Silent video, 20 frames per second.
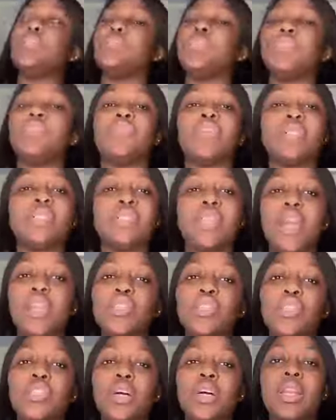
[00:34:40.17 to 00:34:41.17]
a little bit of
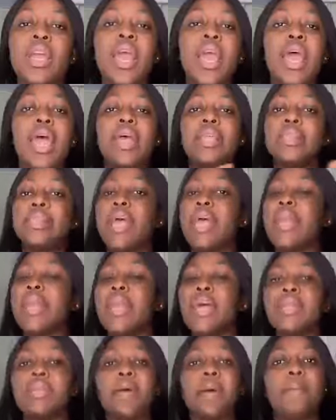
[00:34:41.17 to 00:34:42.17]
attention and
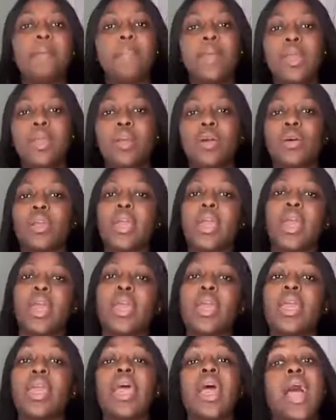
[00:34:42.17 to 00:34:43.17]
then let them be,
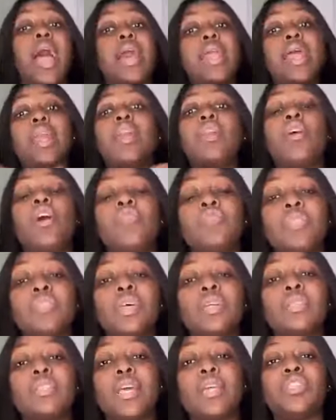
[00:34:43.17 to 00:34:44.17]
okay? And I love
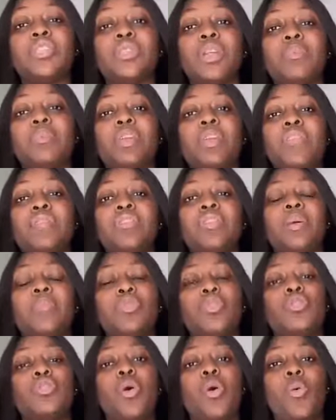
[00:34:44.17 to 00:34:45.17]
this attention I'm giving
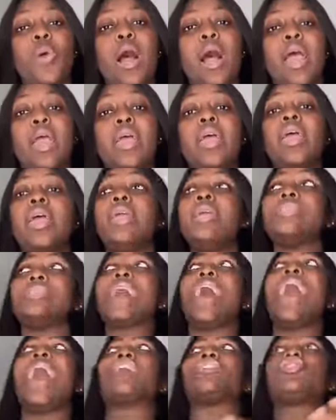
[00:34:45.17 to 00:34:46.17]
them. You know why?
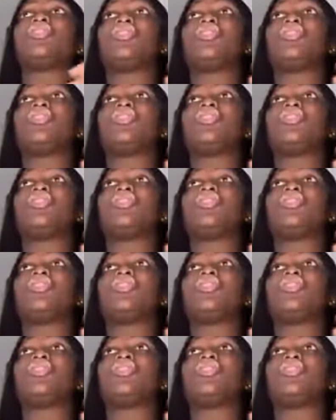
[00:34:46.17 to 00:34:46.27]
It's